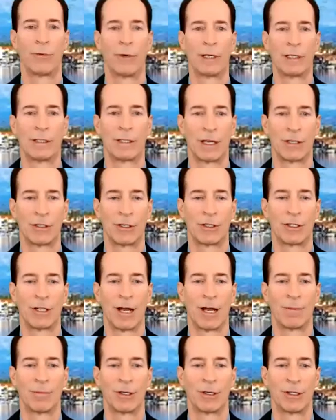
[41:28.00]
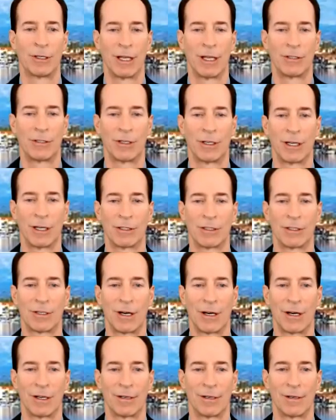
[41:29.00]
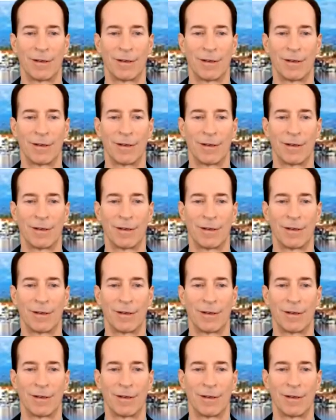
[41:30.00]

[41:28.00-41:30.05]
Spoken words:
reset your timer and let you get started.